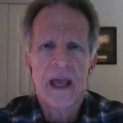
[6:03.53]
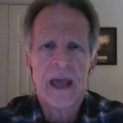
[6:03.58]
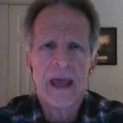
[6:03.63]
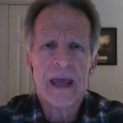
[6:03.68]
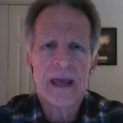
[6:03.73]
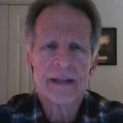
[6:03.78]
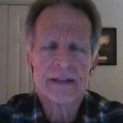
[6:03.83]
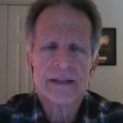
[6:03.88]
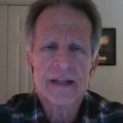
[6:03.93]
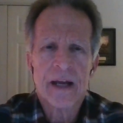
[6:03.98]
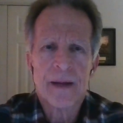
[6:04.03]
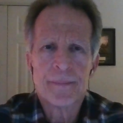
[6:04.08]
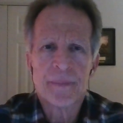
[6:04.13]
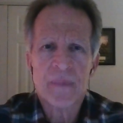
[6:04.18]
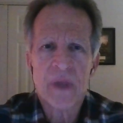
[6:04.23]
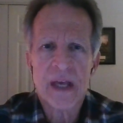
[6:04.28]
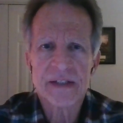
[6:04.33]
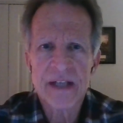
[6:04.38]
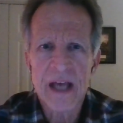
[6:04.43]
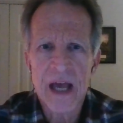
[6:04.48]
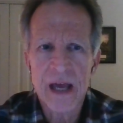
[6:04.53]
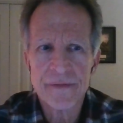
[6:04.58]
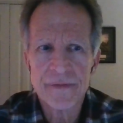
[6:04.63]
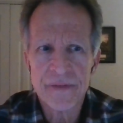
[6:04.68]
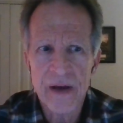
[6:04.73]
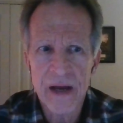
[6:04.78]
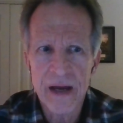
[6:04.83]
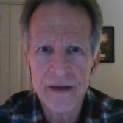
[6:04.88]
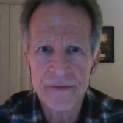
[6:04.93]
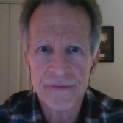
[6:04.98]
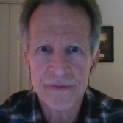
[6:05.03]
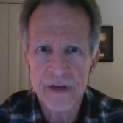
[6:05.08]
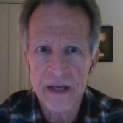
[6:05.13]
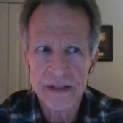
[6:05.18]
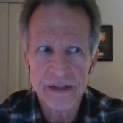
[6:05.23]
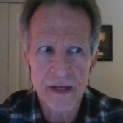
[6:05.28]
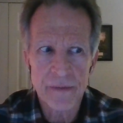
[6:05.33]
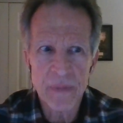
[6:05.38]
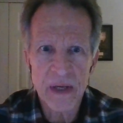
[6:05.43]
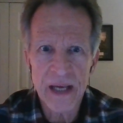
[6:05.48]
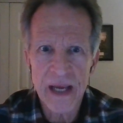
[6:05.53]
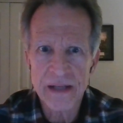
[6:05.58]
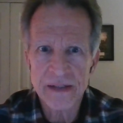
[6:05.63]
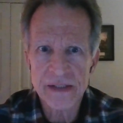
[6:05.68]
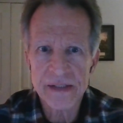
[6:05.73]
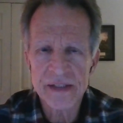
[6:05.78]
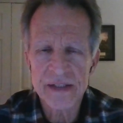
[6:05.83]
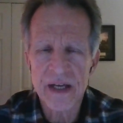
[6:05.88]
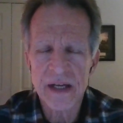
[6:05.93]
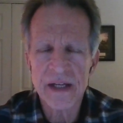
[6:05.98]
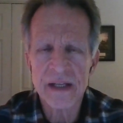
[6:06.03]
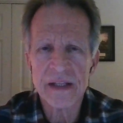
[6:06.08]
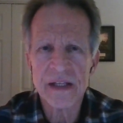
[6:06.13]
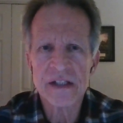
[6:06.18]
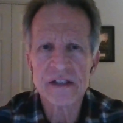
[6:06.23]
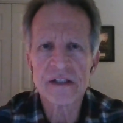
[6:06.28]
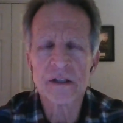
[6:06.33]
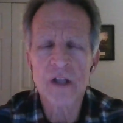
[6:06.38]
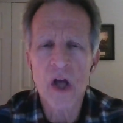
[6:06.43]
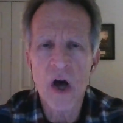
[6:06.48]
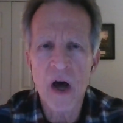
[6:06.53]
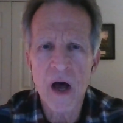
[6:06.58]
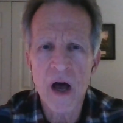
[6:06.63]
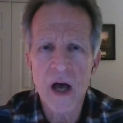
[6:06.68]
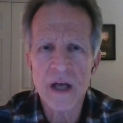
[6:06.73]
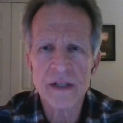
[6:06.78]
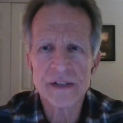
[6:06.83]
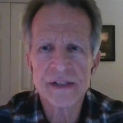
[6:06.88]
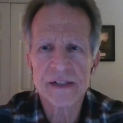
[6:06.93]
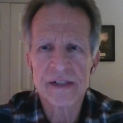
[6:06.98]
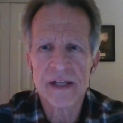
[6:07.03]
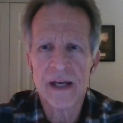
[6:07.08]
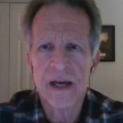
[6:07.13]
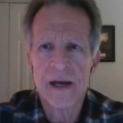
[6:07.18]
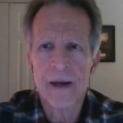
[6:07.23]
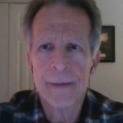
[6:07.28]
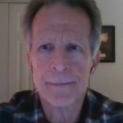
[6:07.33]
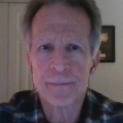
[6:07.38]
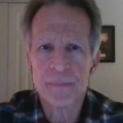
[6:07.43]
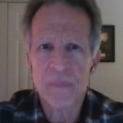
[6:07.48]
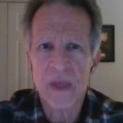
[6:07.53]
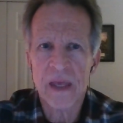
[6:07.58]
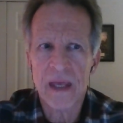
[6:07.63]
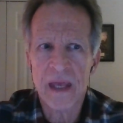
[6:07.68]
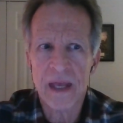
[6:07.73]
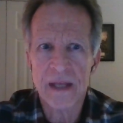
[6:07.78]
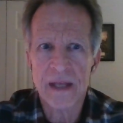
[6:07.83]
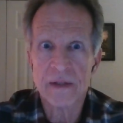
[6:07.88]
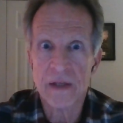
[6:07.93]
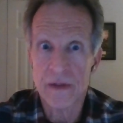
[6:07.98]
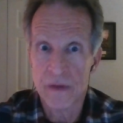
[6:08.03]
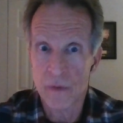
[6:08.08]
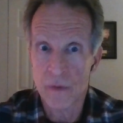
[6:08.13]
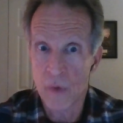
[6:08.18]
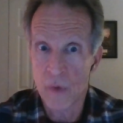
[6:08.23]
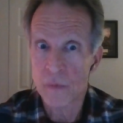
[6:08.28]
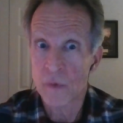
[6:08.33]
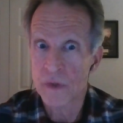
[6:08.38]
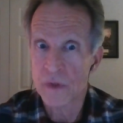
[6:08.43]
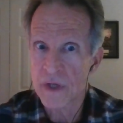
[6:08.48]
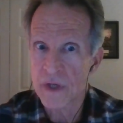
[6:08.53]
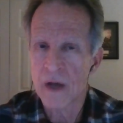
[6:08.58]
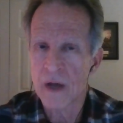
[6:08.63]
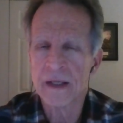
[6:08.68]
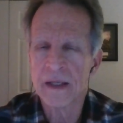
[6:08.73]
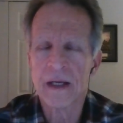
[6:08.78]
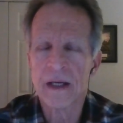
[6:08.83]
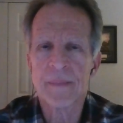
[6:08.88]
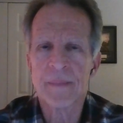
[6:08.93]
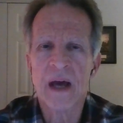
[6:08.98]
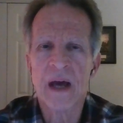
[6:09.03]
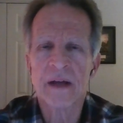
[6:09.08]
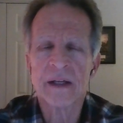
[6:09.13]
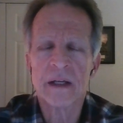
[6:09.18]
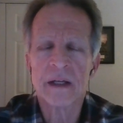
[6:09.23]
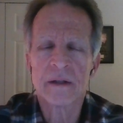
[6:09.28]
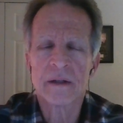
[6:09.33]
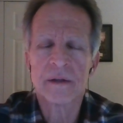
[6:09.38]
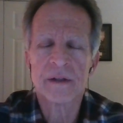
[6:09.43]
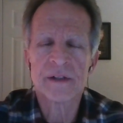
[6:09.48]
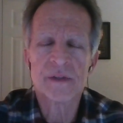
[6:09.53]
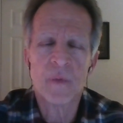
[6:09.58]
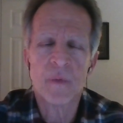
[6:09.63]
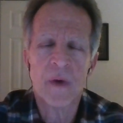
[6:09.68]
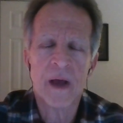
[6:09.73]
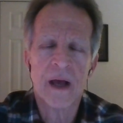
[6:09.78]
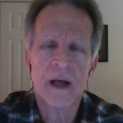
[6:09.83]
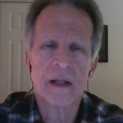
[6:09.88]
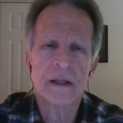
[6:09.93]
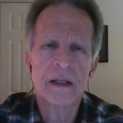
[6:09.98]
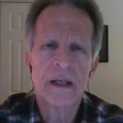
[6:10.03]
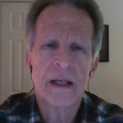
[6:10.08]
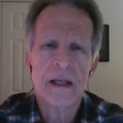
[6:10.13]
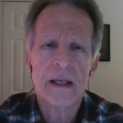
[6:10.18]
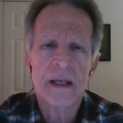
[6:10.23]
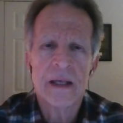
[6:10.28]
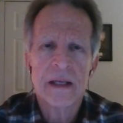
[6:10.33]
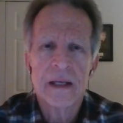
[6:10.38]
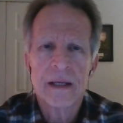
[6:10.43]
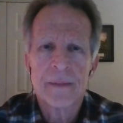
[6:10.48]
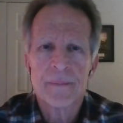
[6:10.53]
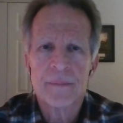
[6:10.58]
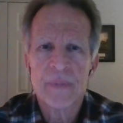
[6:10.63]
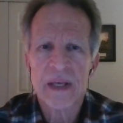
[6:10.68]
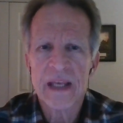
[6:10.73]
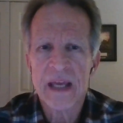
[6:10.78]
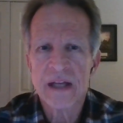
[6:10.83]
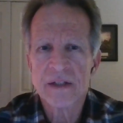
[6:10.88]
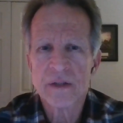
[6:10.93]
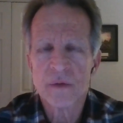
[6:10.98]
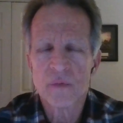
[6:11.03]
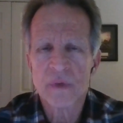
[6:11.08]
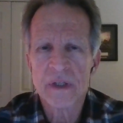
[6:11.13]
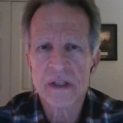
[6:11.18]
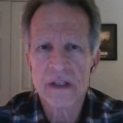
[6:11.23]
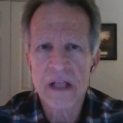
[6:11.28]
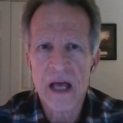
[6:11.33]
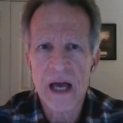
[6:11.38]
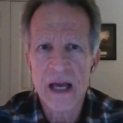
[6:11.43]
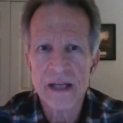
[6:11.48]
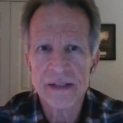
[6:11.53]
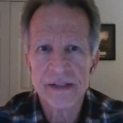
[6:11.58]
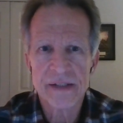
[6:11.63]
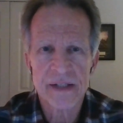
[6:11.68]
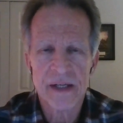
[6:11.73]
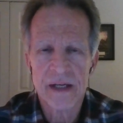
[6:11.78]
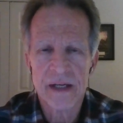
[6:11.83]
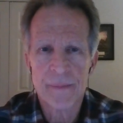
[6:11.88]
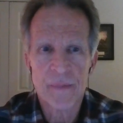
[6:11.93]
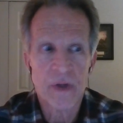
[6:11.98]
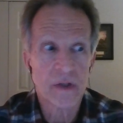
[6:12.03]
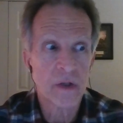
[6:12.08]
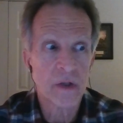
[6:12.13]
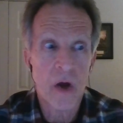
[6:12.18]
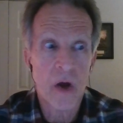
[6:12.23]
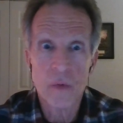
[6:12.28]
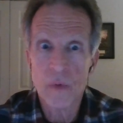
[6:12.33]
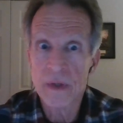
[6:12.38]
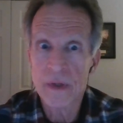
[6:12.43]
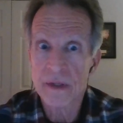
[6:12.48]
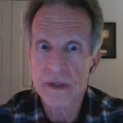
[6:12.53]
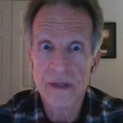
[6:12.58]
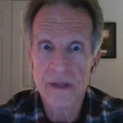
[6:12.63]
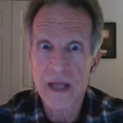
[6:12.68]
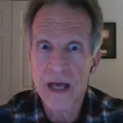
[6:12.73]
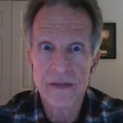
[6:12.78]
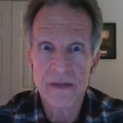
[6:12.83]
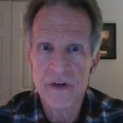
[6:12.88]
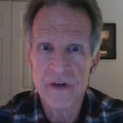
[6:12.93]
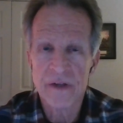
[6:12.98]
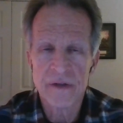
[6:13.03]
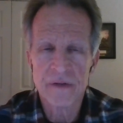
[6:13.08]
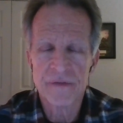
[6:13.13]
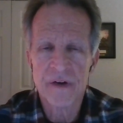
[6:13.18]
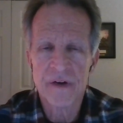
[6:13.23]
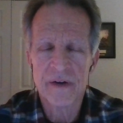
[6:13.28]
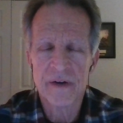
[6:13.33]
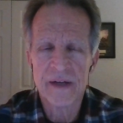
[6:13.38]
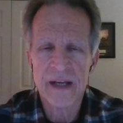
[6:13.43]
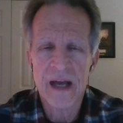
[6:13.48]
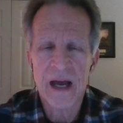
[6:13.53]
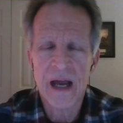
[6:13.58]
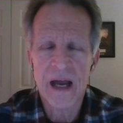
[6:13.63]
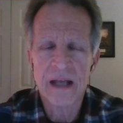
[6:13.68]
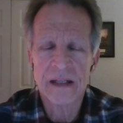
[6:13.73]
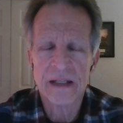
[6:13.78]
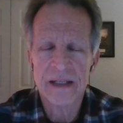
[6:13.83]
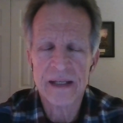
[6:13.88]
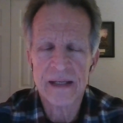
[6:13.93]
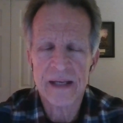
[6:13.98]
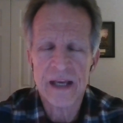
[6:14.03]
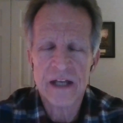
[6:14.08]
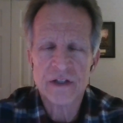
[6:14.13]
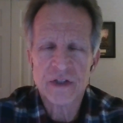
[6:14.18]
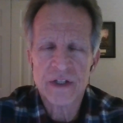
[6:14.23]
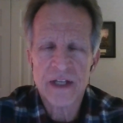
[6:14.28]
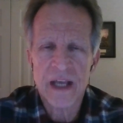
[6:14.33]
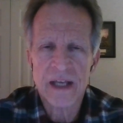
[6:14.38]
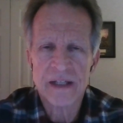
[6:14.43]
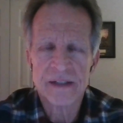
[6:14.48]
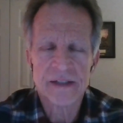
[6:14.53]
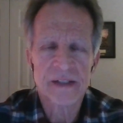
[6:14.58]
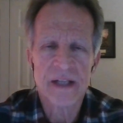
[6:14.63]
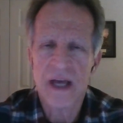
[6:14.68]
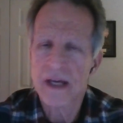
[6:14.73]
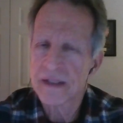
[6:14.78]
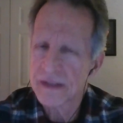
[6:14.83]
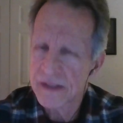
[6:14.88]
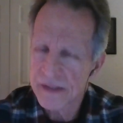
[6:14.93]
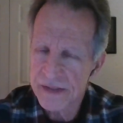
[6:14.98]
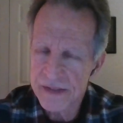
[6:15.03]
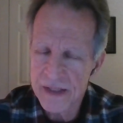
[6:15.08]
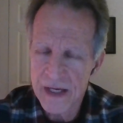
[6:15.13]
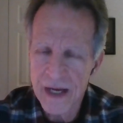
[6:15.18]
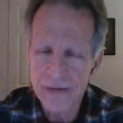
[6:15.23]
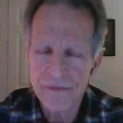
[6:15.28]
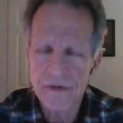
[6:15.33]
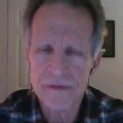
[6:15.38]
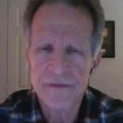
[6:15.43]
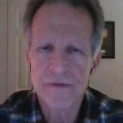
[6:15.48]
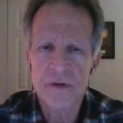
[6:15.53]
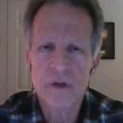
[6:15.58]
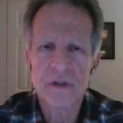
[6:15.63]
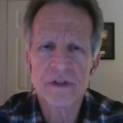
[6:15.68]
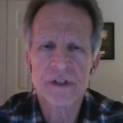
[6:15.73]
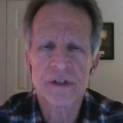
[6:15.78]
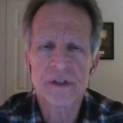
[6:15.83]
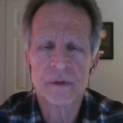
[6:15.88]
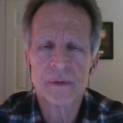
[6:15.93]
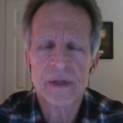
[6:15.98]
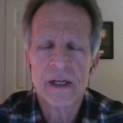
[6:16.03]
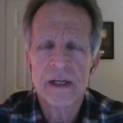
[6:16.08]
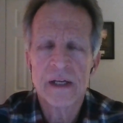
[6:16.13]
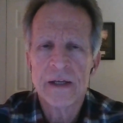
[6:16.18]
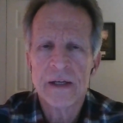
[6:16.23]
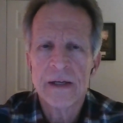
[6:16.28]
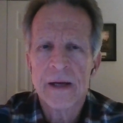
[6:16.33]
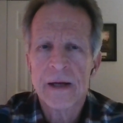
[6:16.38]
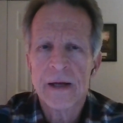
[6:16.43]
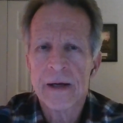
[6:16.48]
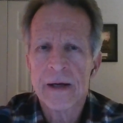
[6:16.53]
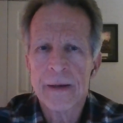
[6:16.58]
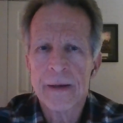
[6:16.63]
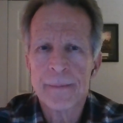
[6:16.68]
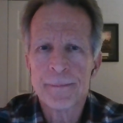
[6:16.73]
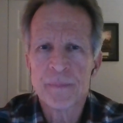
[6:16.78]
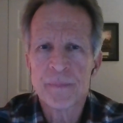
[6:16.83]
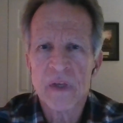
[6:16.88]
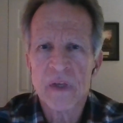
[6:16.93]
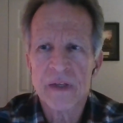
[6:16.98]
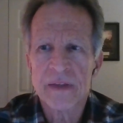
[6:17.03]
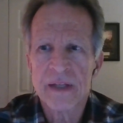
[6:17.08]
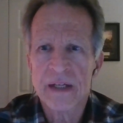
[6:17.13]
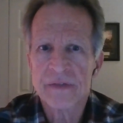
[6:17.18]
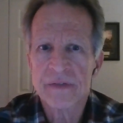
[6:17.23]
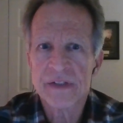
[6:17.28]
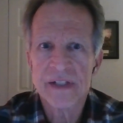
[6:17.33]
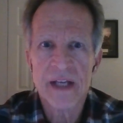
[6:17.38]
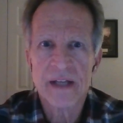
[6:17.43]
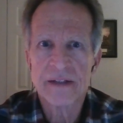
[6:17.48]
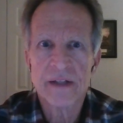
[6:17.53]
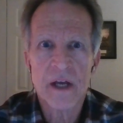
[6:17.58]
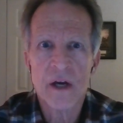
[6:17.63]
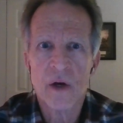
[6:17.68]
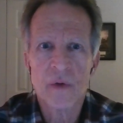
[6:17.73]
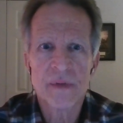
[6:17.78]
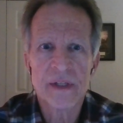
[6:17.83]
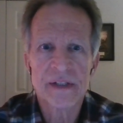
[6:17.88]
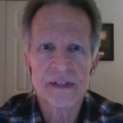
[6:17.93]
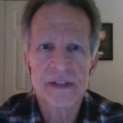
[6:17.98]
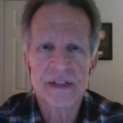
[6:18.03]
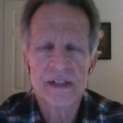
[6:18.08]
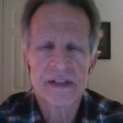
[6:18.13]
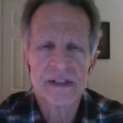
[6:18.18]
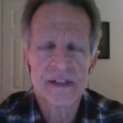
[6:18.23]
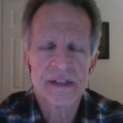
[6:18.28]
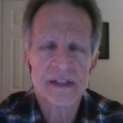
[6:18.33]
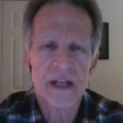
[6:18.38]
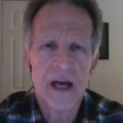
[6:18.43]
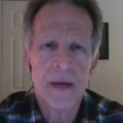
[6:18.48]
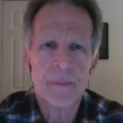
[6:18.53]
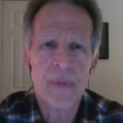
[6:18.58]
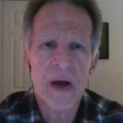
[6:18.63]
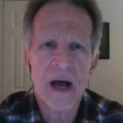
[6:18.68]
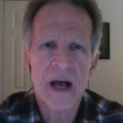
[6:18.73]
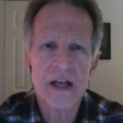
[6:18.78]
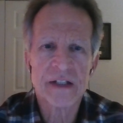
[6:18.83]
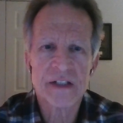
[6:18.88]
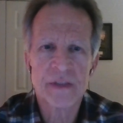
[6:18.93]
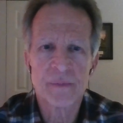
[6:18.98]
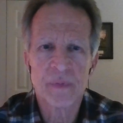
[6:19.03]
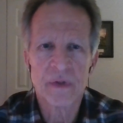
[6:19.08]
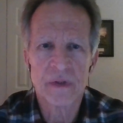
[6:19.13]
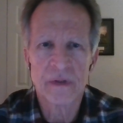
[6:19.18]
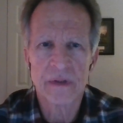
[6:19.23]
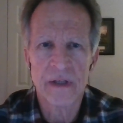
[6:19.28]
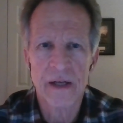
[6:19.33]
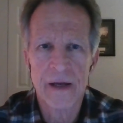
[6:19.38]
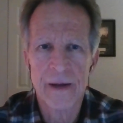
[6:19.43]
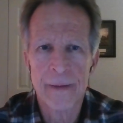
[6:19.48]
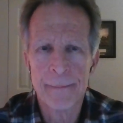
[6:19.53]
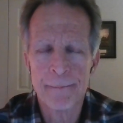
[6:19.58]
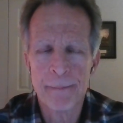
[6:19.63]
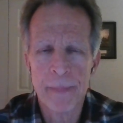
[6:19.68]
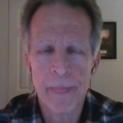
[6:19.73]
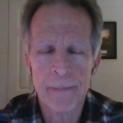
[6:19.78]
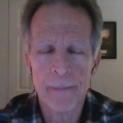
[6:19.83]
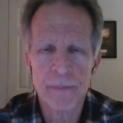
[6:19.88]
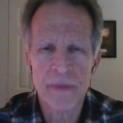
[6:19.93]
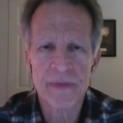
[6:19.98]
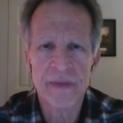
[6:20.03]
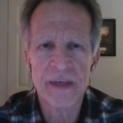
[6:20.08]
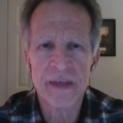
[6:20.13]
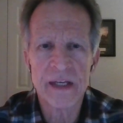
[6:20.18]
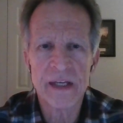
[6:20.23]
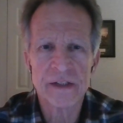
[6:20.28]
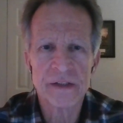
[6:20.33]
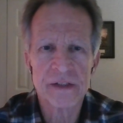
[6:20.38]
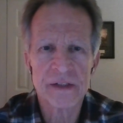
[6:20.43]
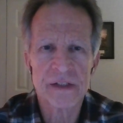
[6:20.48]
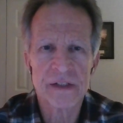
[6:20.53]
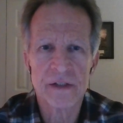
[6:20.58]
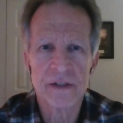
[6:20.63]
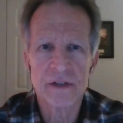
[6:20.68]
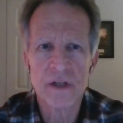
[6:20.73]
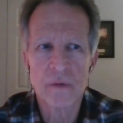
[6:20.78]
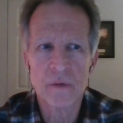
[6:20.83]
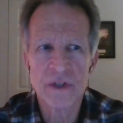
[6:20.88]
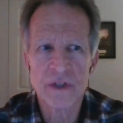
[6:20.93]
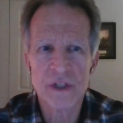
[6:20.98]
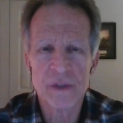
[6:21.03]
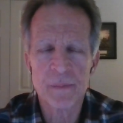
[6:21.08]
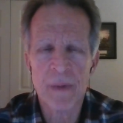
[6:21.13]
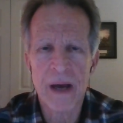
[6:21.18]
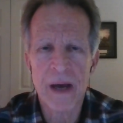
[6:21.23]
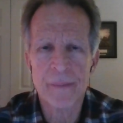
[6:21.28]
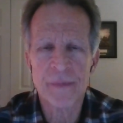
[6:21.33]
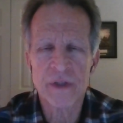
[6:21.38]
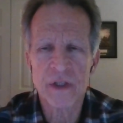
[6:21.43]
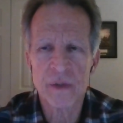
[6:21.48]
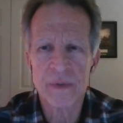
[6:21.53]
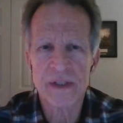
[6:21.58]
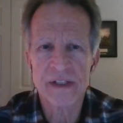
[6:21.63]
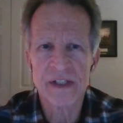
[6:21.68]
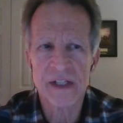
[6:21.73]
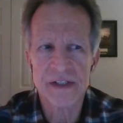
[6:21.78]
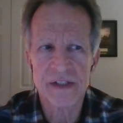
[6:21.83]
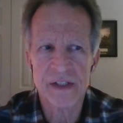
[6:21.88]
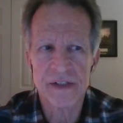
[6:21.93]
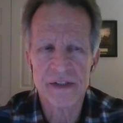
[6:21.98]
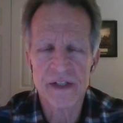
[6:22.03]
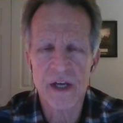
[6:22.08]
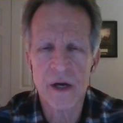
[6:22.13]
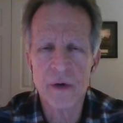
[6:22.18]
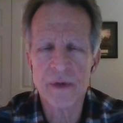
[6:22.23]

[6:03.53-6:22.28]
And um, as I've, I've, as I began to study these laws, um, and the one we're talking about here as well, began to realize, um, along with a lot of other very highly educated scientists that I've referred to, um, that have said, no, this, this is not possible. Um, things don't just pop into existence.